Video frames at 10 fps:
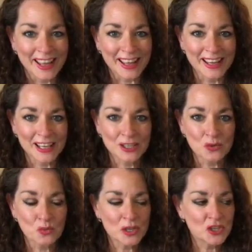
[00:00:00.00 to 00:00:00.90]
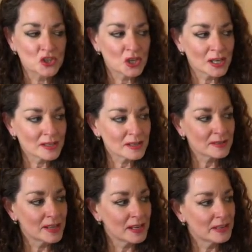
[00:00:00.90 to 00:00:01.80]
and we just
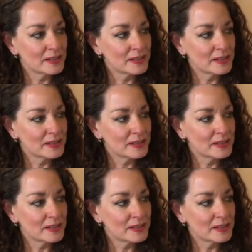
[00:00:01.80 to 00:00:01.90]
take a